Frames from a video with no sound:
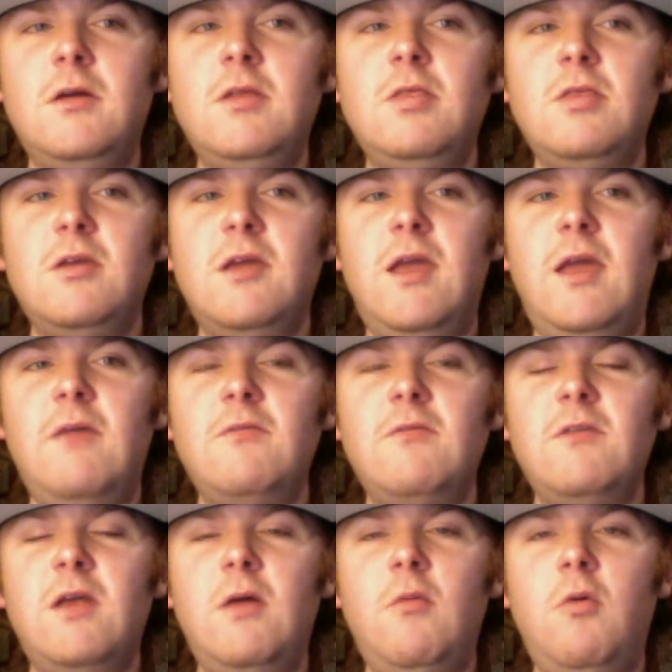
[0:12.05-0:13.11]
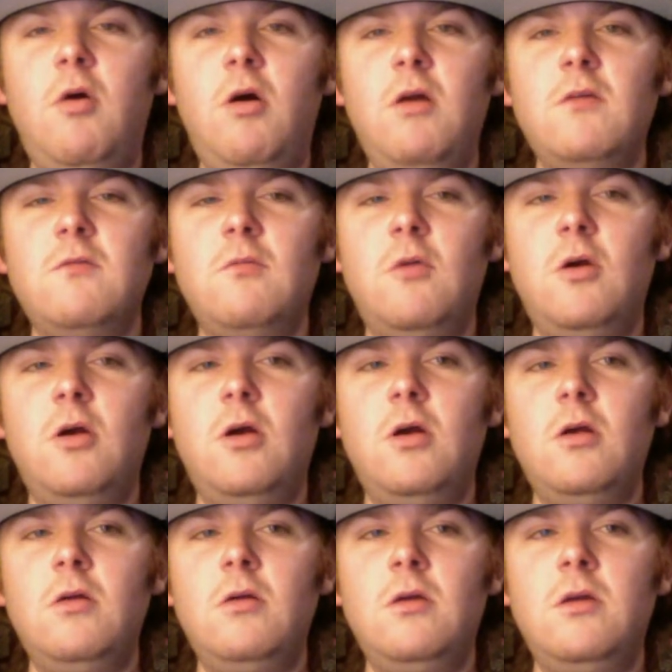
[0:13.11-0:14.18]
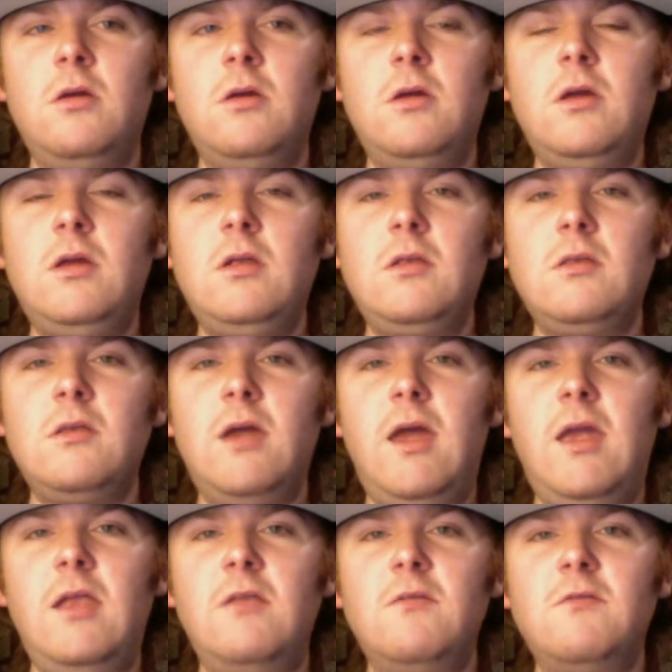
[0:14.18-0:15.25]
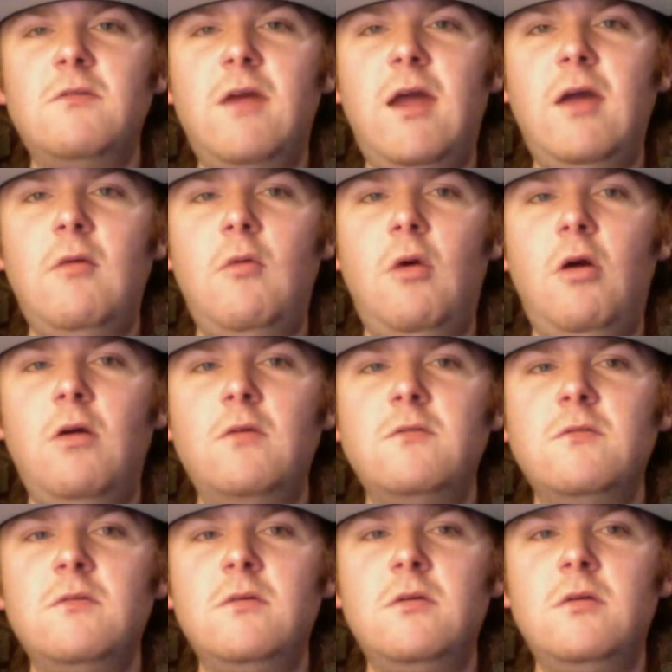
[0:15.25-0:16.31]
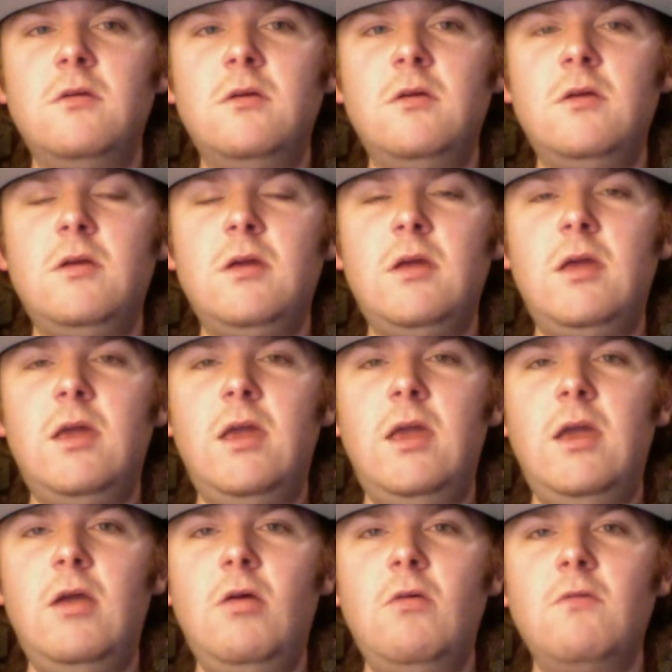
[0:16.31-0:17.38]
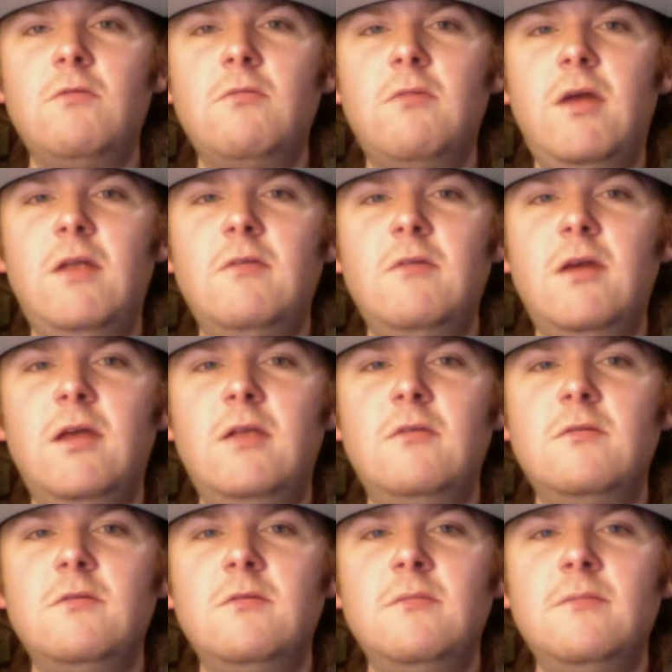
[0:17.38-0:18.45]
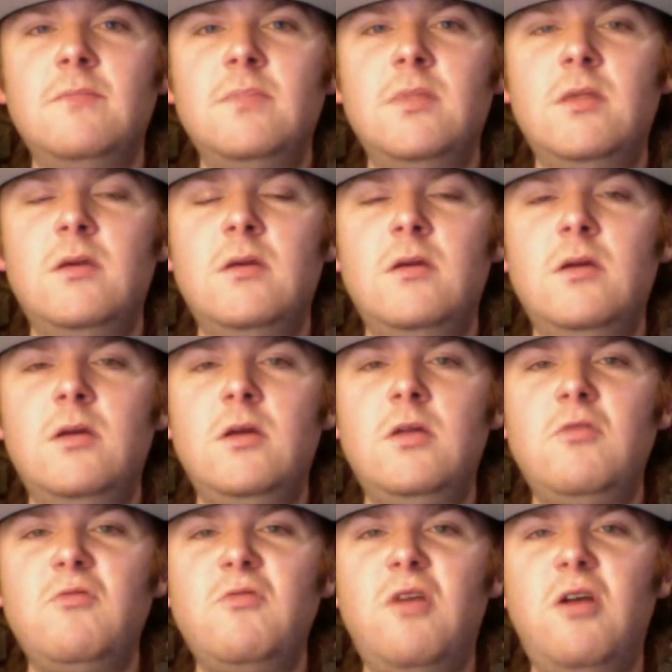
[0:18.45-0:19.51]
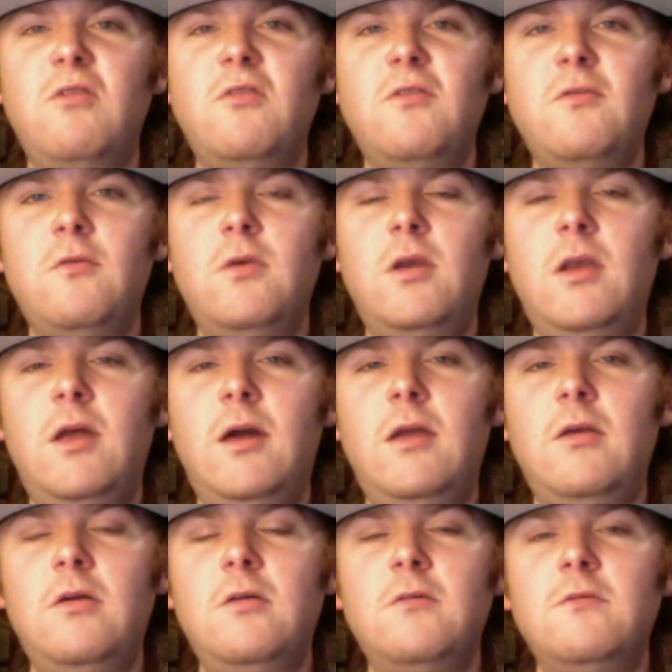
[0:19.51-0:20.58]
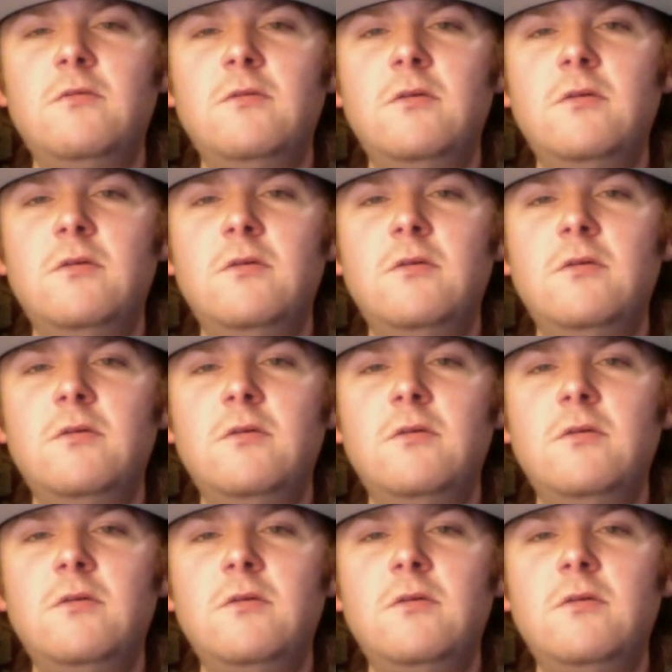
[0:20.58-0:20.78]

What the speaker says: The games that I watched were Titans, Jaguars, Eagles, Redskins, Chargers, 49ers,